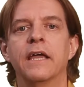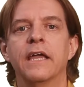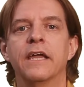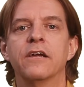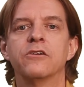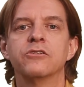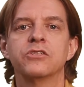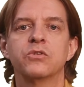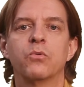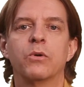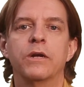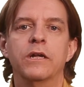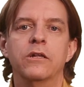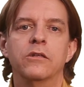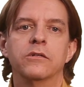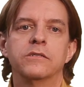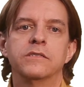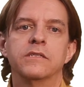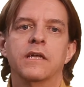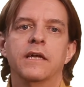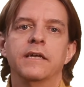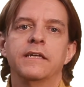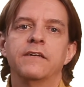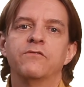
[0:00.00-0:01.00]
Here's what it looks
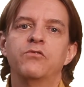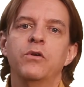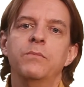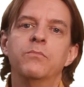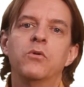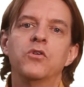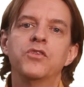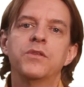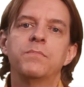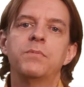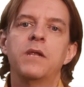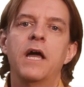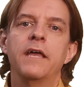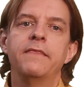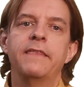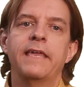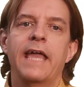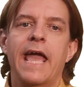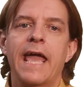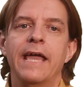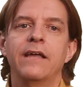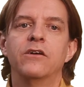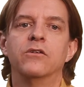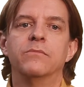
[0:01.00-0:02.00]
like if we multiply the
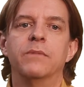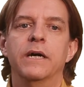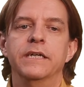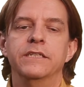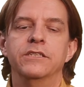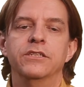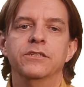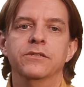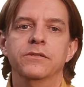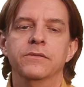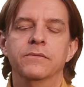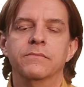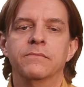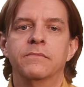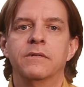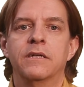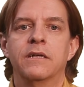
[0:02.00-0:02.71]
angle by 2.